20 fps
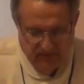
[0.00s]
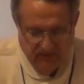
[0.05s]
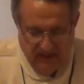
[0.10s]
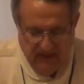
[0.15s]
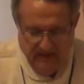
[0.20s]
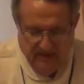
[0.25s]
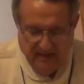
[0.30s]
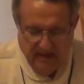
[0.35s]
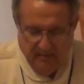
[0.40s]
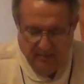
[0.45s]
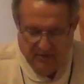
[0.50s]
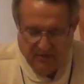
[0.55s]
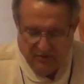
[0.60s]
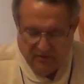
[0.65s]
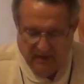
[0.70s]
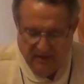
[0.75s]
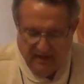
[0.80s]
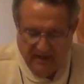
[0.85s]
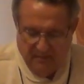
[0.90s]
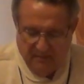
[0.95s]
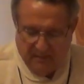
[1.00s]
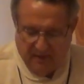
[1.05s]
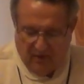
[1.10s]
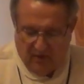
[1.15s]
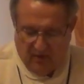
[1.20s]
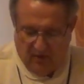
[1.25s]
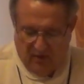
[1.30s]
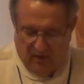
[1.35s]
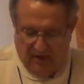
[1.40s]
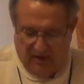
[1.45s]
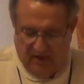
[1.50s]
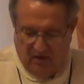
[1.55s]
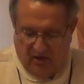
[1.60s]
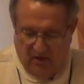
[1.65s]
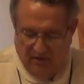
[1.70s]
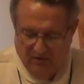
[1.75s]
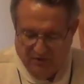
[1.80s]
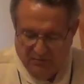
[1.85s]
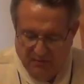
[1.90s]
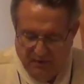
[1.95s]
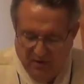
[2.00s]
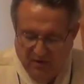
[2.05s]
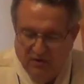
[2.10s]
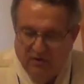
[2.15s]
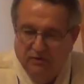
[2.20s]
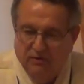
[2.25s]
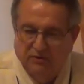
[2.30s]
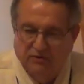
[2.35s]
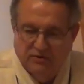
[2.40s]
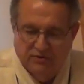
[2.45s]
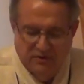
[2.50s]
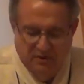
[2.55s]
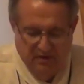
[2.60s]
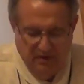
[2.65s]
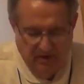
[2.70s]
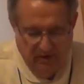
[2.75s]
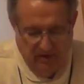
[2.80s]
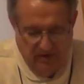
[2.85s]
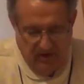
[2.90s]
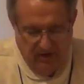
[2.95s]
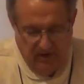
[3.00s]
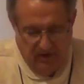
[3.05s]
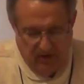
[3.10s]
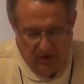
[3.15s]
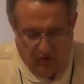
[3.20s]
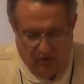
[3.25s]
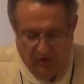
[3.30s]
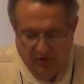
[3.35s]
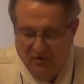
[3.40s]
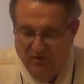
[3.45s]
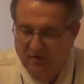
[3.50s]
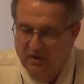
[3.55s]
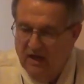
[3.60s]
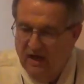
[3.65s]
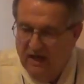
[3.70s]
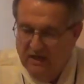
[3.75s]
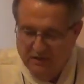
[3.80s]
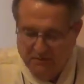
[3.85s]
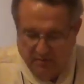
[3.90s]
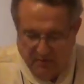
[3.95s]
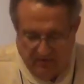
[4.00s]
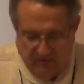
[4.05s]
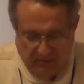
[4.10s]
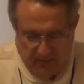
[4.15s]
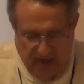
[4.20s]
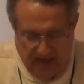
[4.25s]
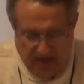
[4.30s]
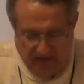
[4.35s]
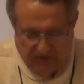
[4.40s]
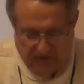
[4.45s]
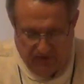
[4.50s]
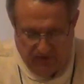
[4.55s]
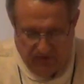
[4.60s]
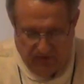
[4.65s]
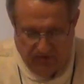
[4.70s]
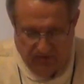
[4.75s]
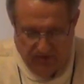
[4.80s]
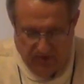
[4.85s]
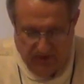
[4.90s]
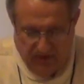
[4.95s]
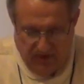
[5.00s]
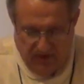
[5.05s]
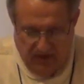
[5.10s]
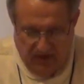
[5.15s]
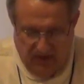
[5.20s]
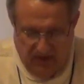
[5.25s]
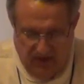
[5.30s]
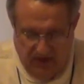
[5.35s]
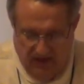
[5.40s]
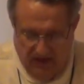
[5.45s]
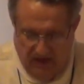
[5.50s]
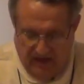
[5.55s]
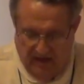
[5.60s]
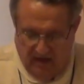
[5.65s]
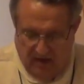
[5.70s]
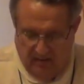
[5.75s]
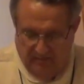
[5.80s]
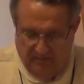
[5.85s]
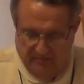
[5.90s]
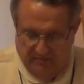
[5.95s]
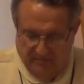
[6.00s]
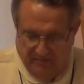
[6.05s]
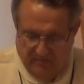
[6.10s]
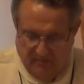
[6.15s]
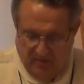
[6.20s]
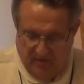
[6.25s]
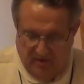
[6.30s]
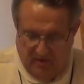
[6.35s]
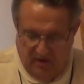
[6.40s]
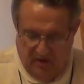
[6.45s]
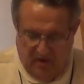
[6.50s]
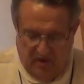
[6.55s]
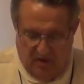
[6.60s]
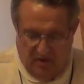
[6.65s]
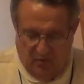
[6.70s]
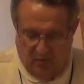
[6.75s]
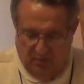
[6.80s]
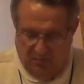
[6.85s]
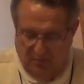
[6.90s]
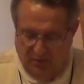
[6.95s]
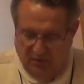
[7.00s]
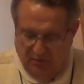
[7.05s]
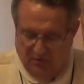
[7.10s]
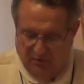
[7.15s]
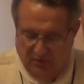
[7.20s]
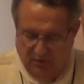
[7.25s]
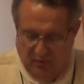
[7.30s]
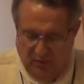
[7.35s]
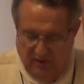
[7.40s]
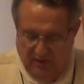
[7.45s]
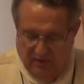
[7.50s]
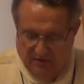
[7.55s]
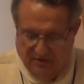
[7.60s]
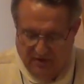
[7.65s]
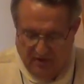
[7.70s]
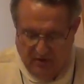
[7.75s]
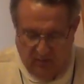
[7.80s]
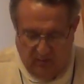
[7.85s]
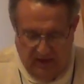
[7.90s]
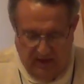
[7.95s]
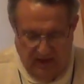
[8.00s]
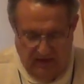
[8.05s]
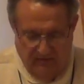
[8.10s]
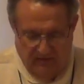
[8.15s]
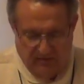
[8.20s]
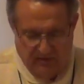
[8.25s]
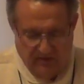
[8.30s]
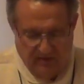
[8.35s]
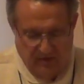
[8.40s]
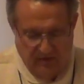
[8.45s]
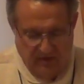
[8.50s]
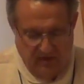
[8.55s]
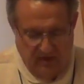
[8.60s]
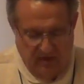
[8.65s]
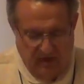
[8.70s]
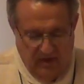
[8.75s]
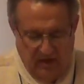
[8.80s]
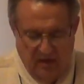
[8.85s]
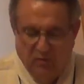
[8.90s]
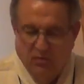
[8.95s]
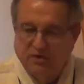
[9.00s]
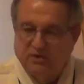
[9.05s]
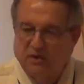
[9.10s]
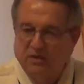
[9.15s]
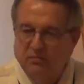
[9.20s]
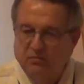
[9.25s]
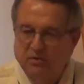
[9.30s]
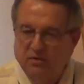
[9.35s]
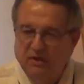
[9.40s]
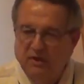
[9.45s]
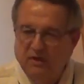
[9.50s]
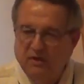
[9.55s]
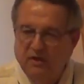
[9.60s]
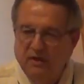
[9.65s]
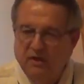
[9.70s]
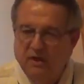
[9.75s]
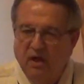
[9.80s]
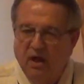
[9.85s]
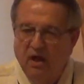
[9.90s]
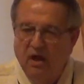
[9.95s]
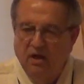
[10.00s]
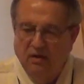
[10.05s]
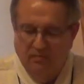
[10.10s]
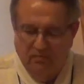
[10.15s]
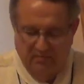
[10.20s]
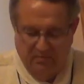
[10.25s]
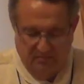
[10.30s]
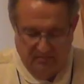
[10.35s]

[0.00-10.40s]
He demonstrated that power in all his miracles. According to the Gospel of Matthew, he got up, rebuked the winds and the waves, and it was completely calm.